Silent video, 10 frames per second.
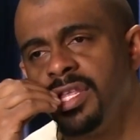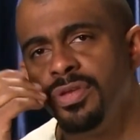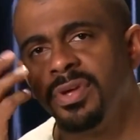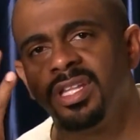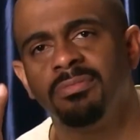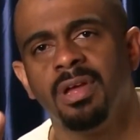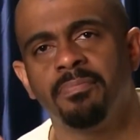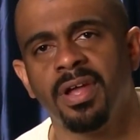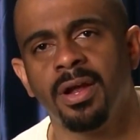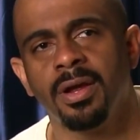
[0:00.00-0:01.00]
Then you get to be
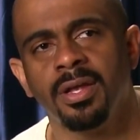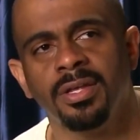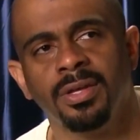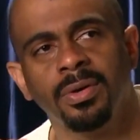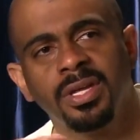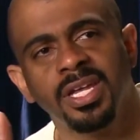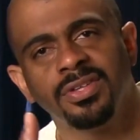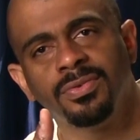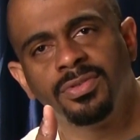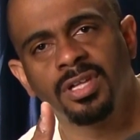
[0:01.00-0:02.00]
a parent, your
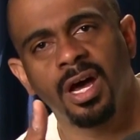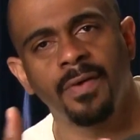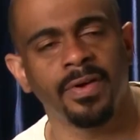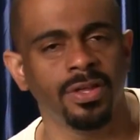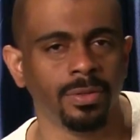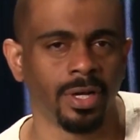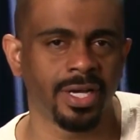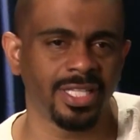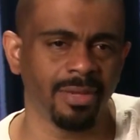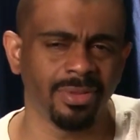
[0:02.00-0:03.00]
kids do stuff, and you
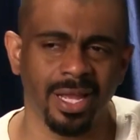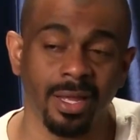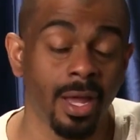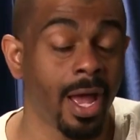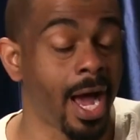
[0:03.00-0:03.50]
look at them like,